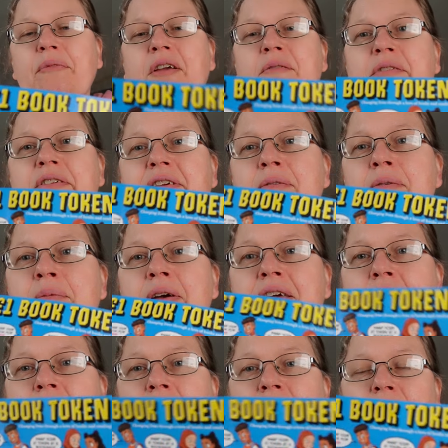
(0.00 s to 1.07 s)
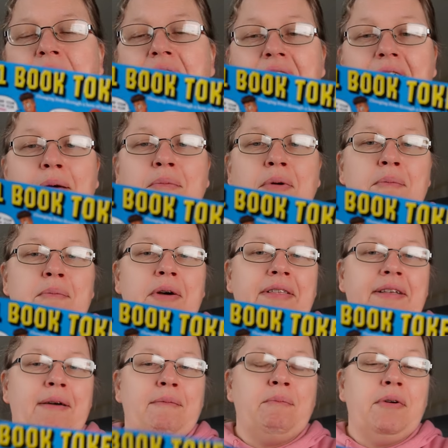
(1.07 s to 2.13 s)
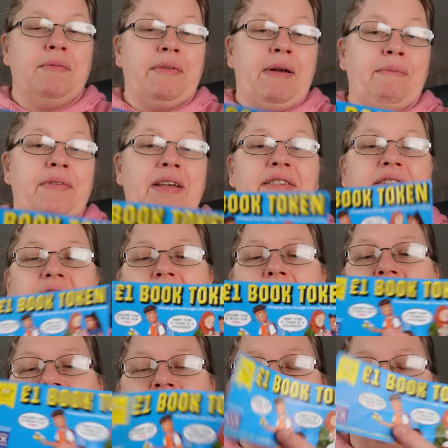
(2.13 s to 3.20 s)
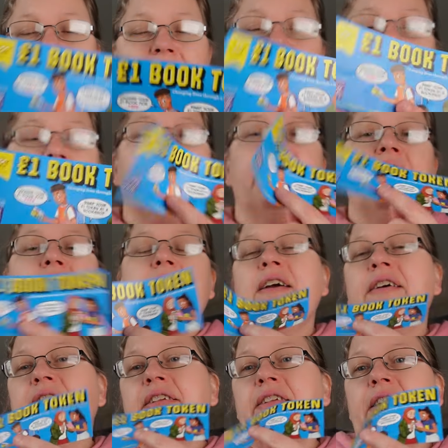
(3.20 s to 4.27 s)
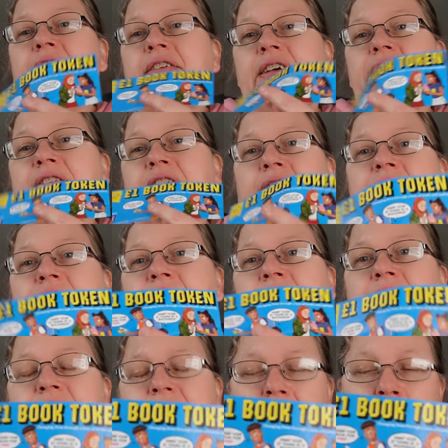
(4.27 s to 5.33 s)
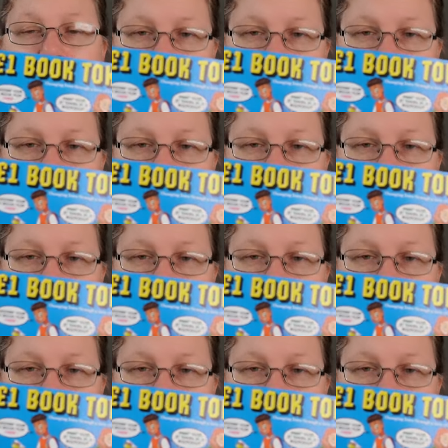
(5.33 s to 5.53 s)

we said we might go out the weekend, but we might put down Tesco, see what there is. Because I know Tesco's had some